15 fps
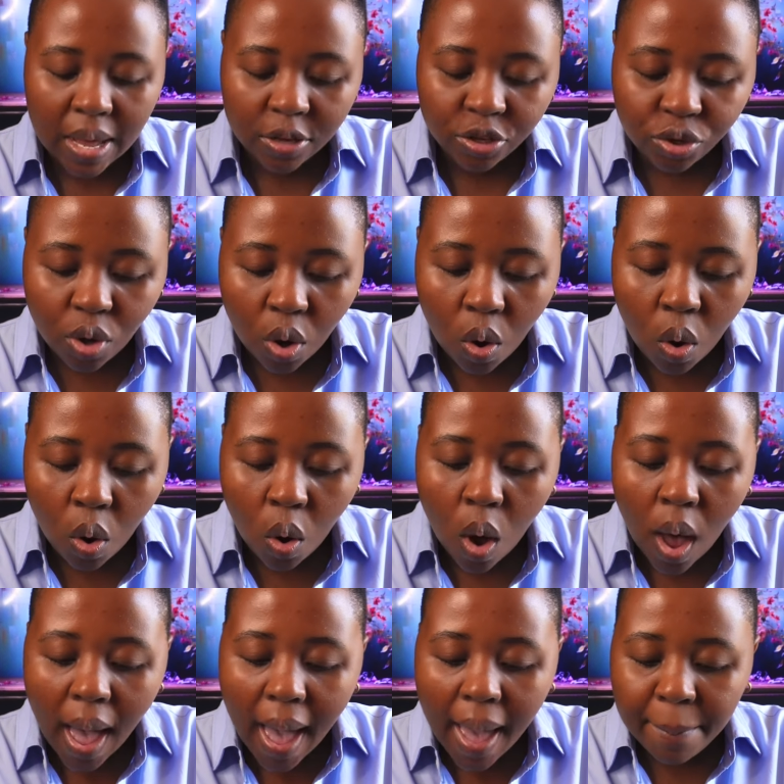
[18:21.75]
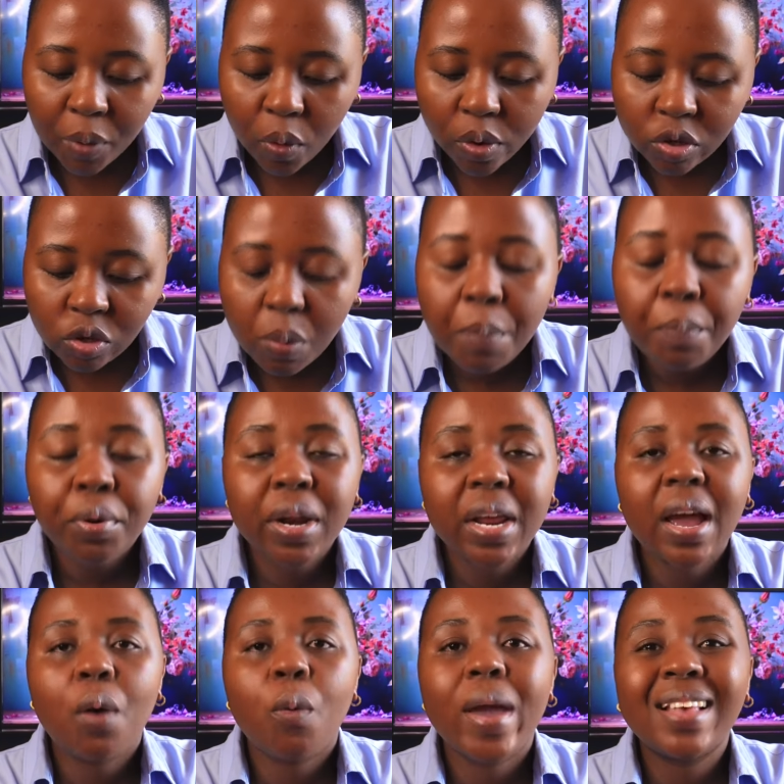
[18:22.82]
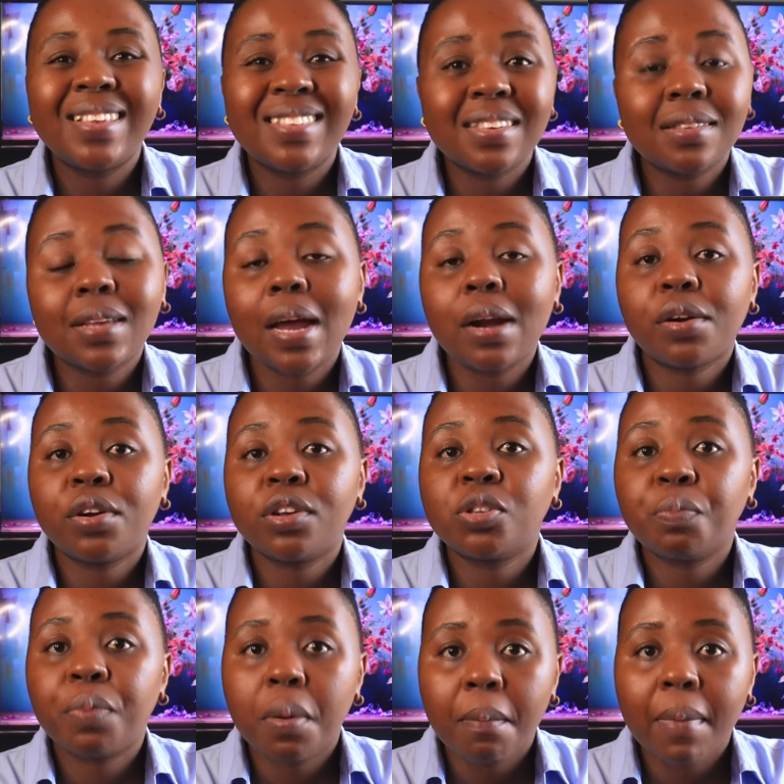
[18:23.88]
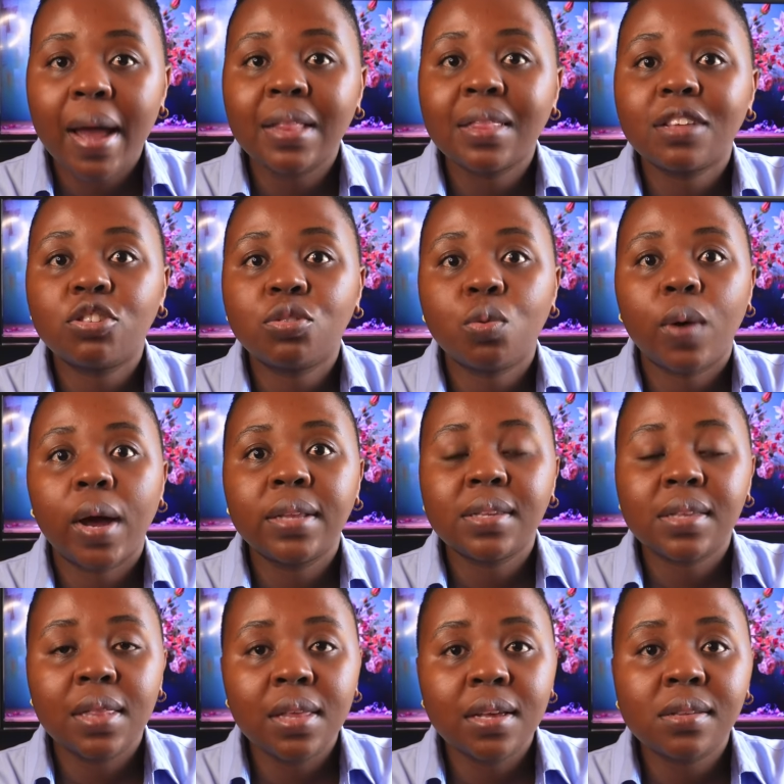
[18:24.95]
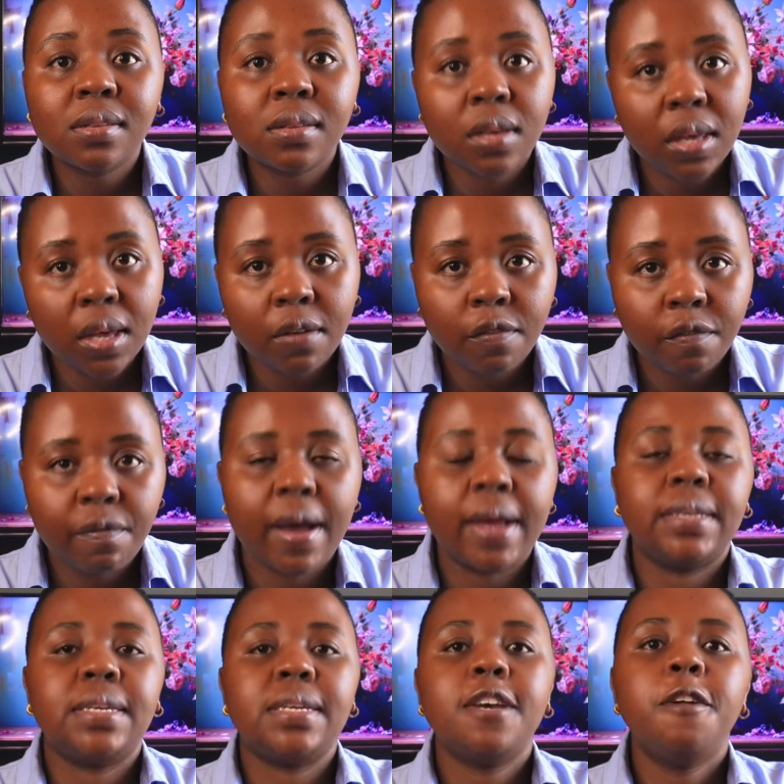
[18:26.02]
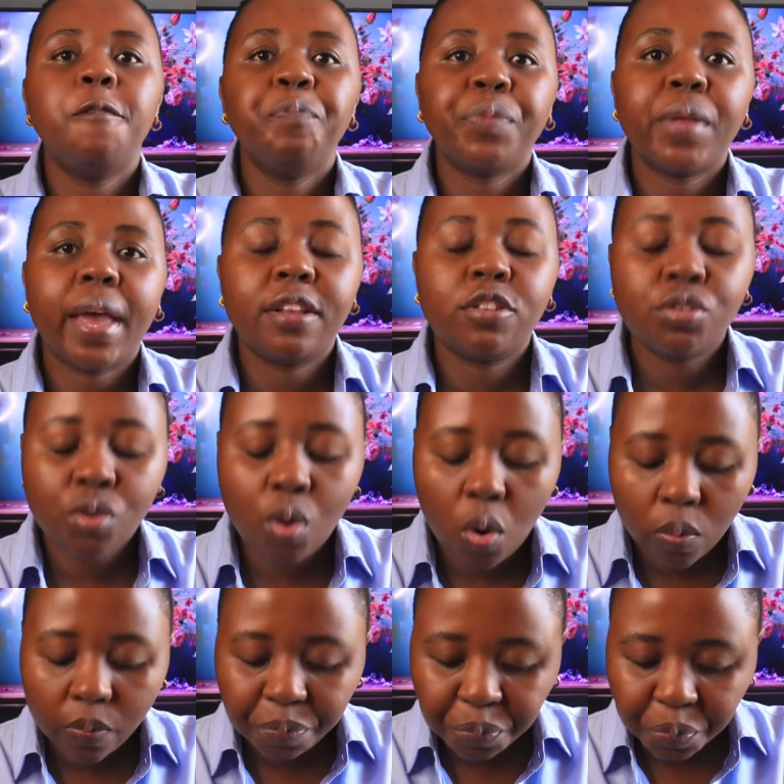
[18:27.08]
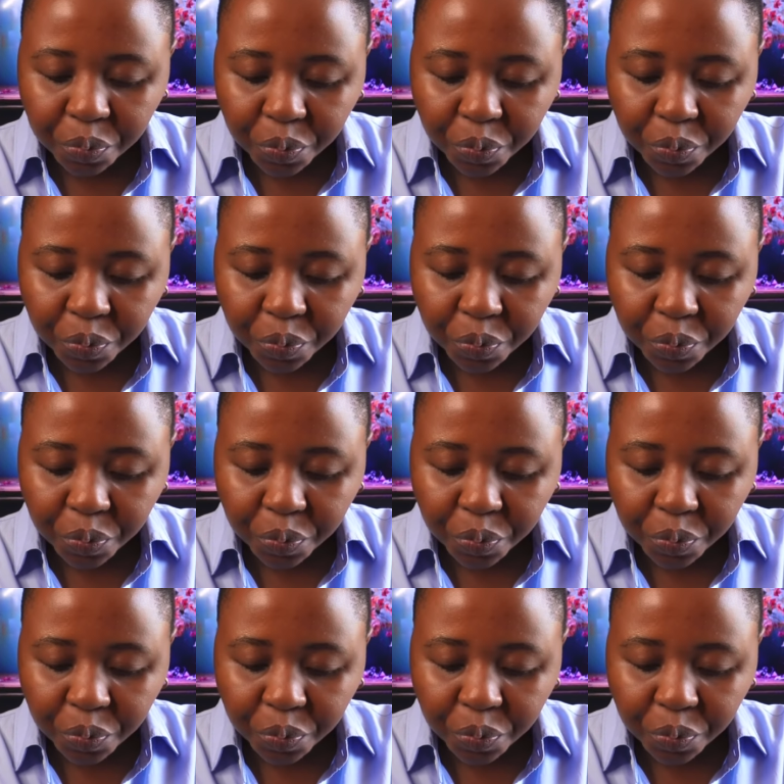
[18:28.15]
So I'm going to be putting away 600 per month towards the sinking fund. And so,